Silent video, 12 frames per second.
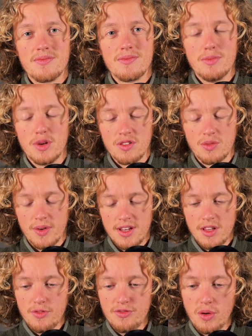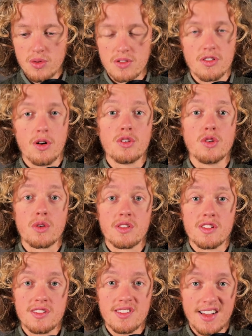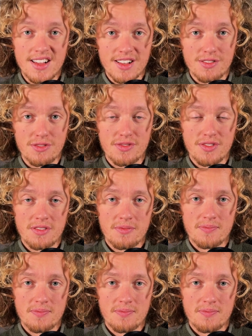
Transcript: Because when you focus on yourself,